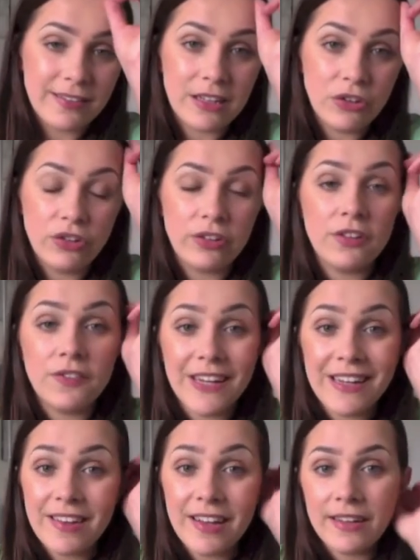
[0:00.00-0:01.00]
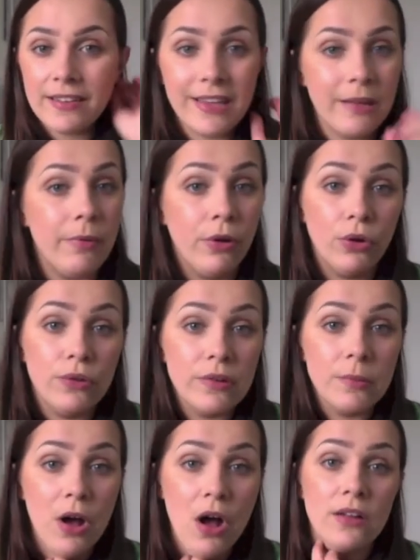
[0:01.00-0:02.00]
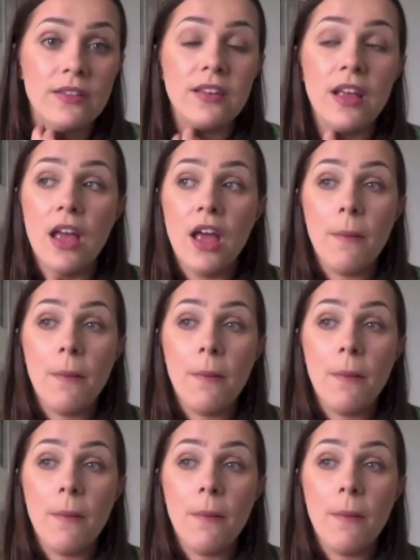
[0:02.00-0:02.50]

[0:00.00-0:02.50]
literally just feeding and sleeping on demand.